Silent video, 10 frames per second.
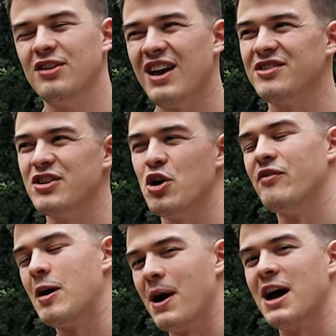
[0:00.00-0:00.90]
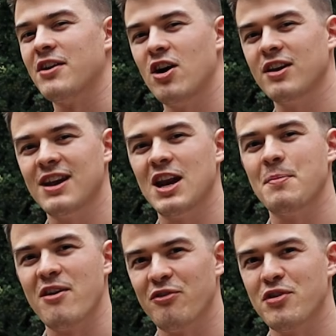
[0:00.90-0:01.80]
It's actually not that bad. I can get
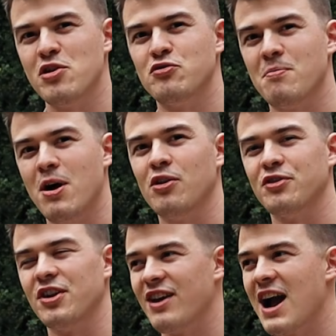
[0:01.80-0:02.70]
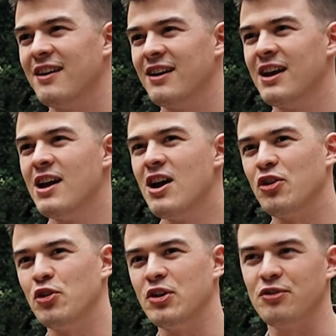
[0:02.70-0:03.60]
about 300 miles on a tank.
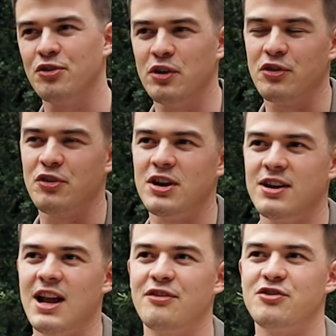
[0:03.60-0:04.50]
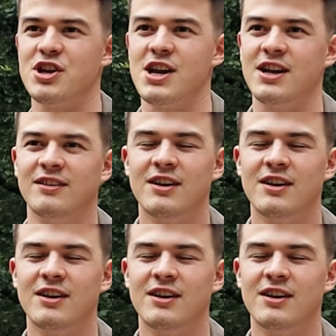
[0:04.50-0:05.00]
I took it to Silverstone last year,